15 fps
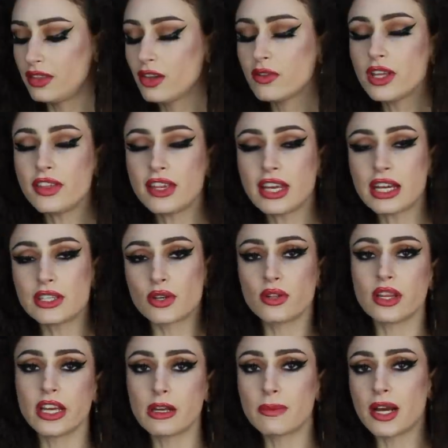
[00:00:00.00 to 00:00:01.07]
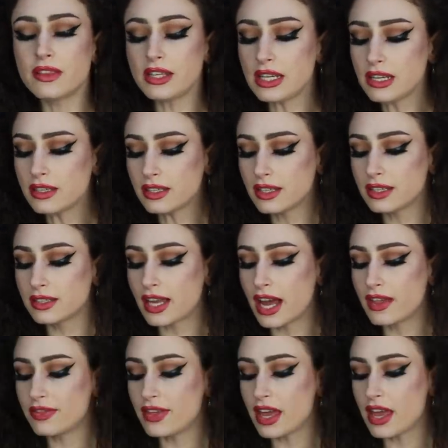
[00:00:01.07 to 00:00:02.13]
The only thing I don't like about these is
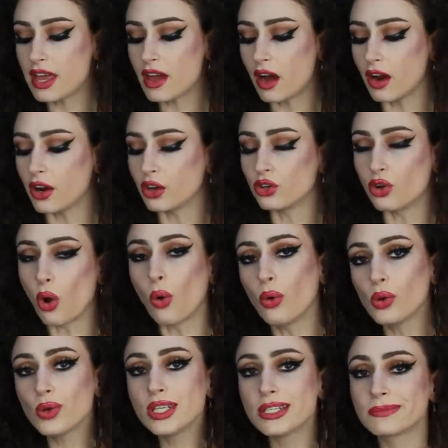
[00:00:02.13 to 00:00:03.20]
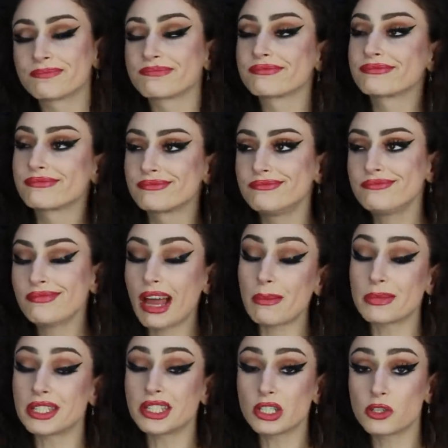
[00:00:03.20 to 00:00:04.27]
that they are gold,
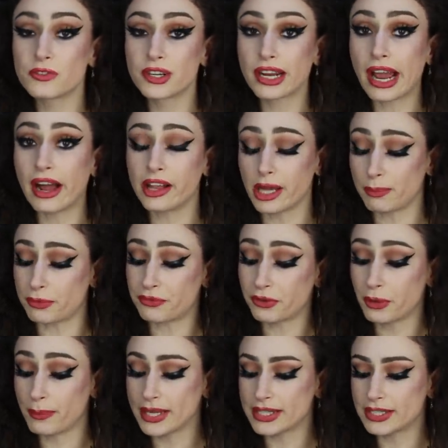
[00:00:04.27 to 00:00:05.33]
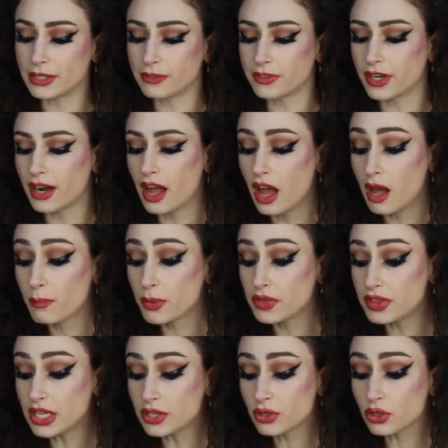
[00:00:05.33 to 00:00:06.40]
I'm a silver gal, I prefer my silver,
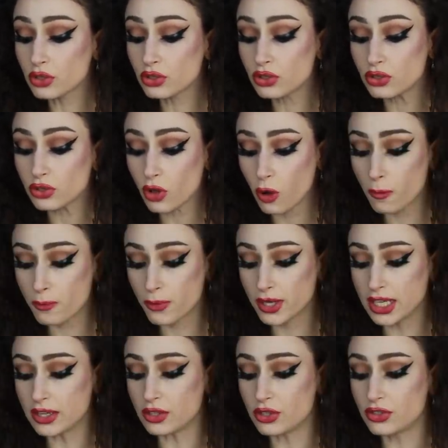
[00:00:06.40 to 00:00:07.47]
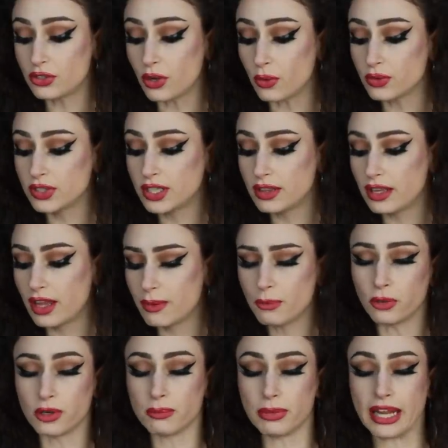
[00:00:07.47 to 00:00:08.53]
but these are so pretty. The stones in them,
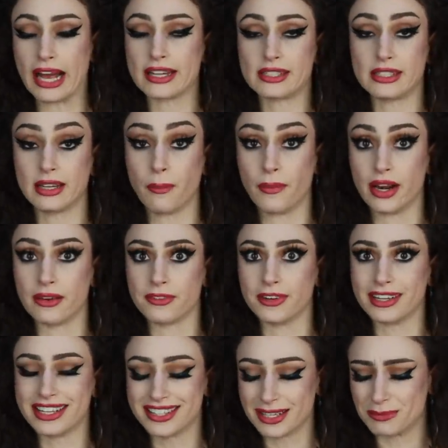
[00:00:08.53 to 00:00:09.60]
or plastic, whatever it is,